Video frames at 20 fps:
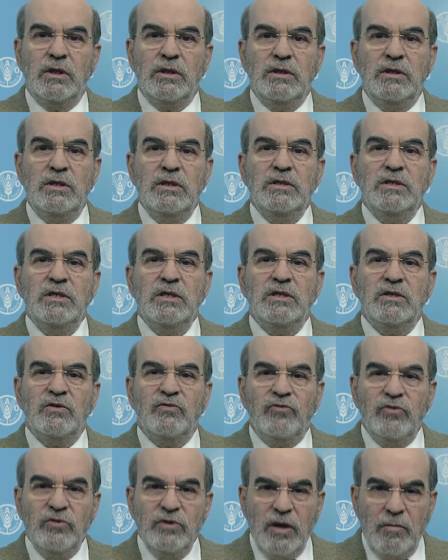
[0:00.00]
This is
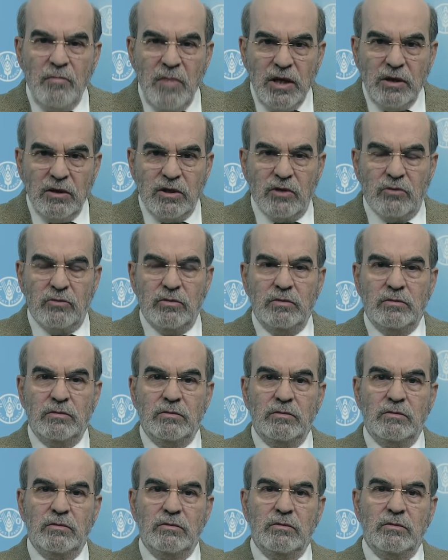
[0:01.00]
fundamental
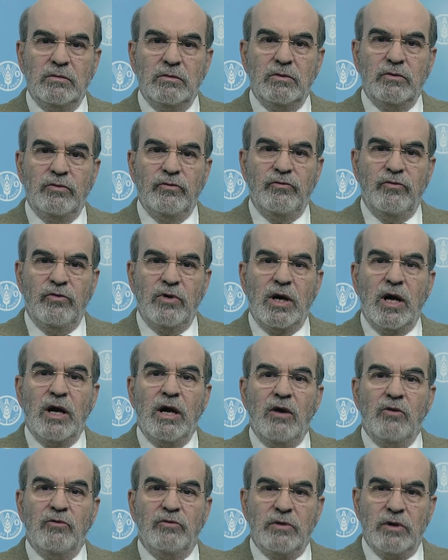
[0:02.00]
for a
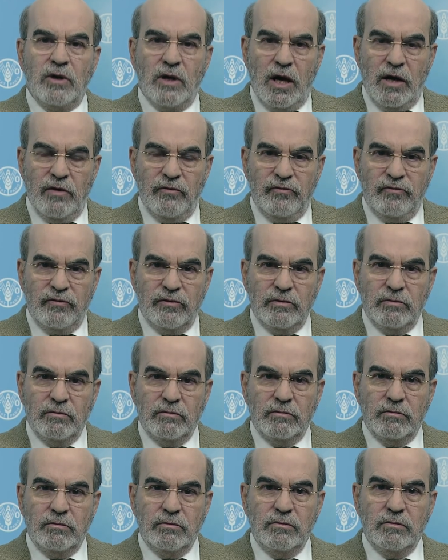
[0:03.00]
healthy life.
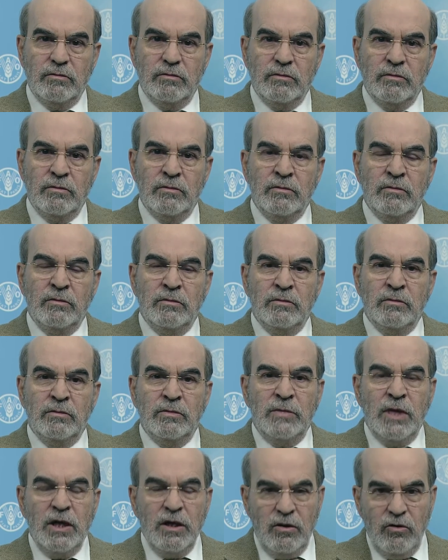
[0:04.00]

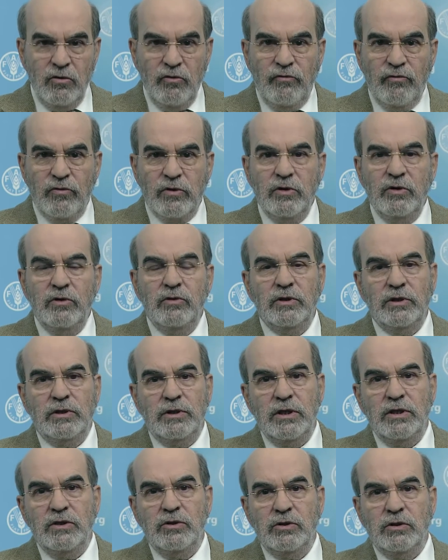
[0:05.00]
Thank you for your
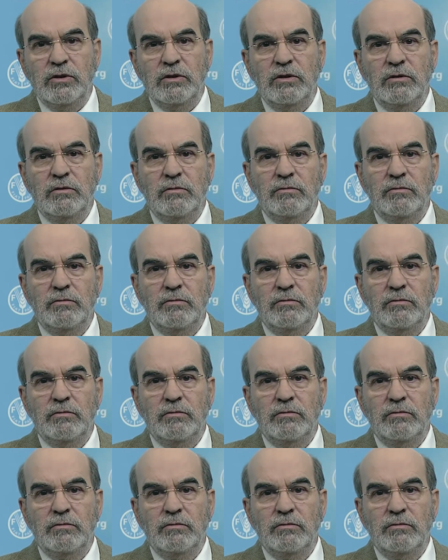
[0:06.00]
attention.